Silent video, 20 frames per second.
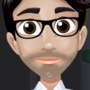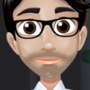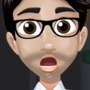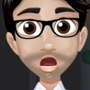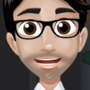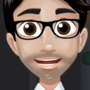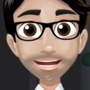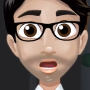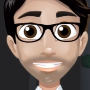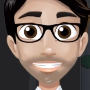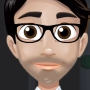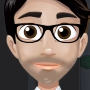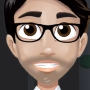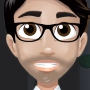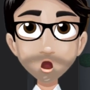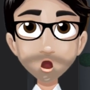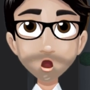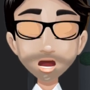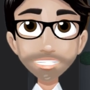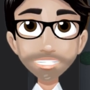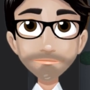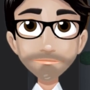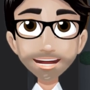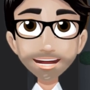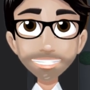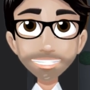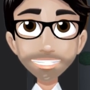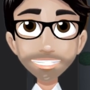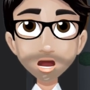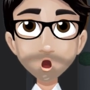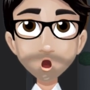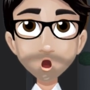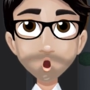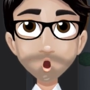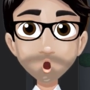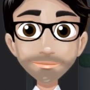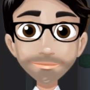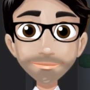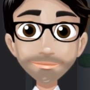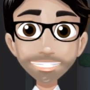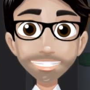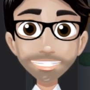And I just created something in my downloads.